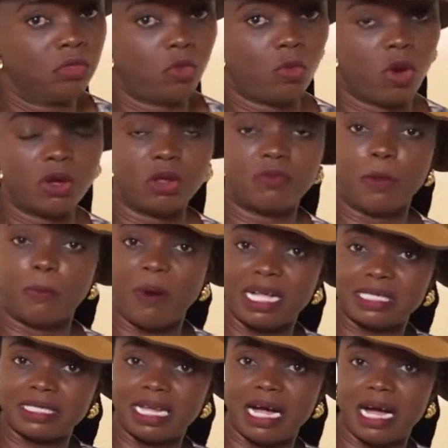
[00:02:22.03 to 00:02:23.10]
One of the
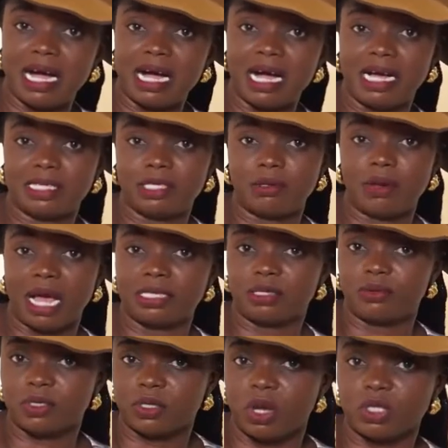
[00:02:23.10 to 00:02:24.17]
partner, as
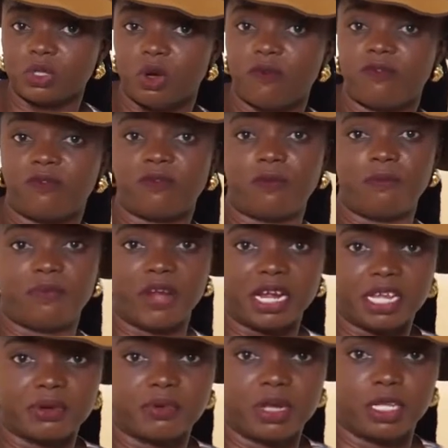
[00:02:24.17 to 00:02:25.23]
a result of
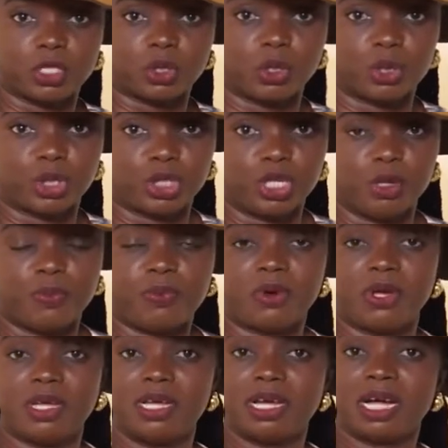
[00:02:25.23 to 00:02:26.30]
breaking relationship,
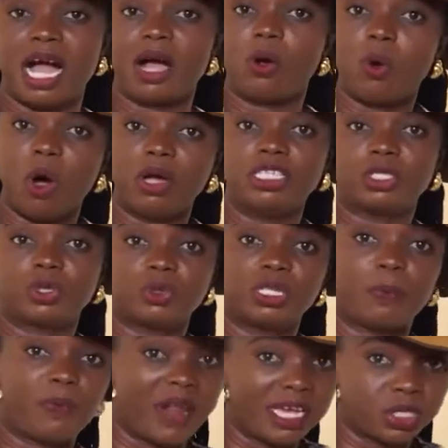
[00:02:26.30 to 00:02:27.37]
can go into
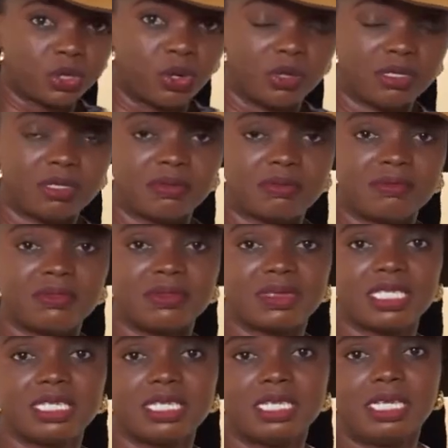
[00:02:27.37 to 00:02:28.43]
depression.
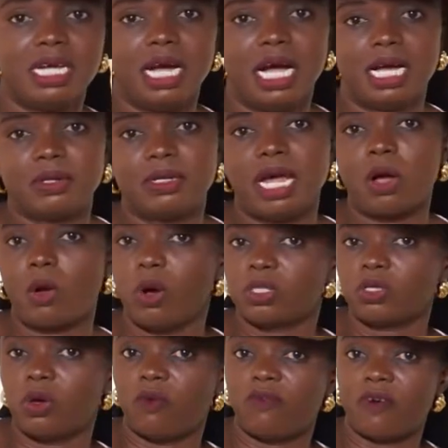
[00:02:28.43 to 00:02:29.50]
Another
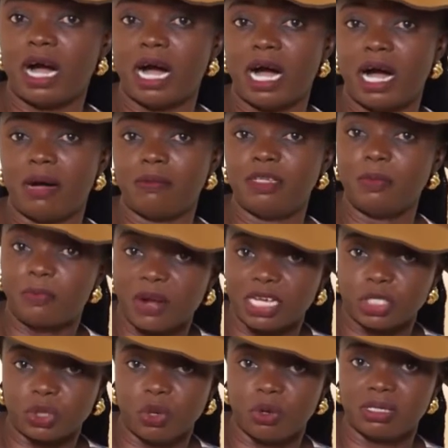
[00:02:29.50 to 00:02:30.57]
cause of
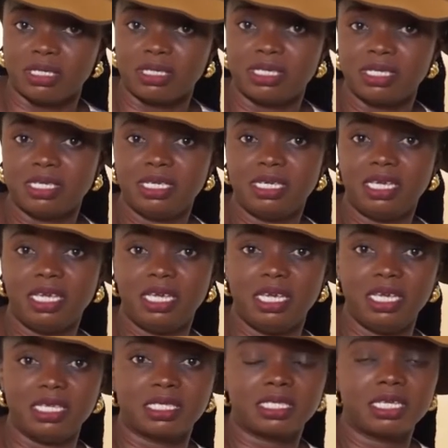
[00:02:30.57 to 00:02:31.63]
depression
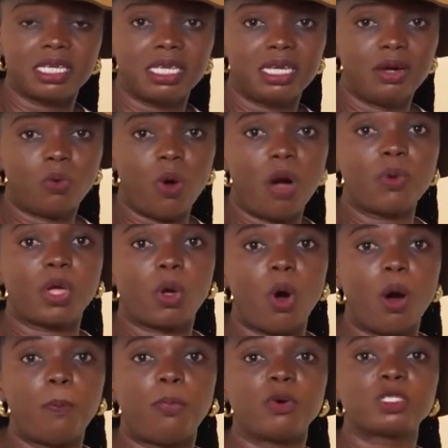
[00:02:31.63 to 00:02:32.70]
is what we
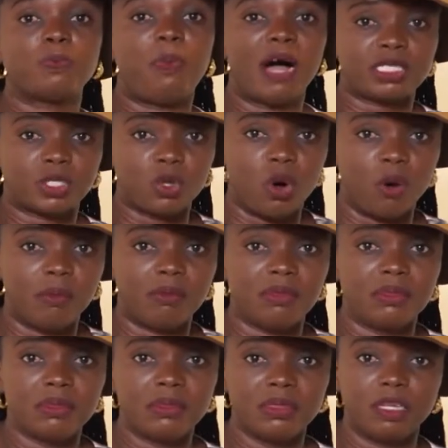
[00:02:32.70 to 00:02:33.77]
call postpartum
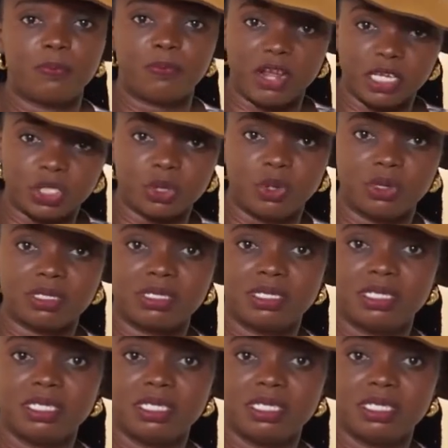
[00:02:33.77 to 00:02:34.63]
depression.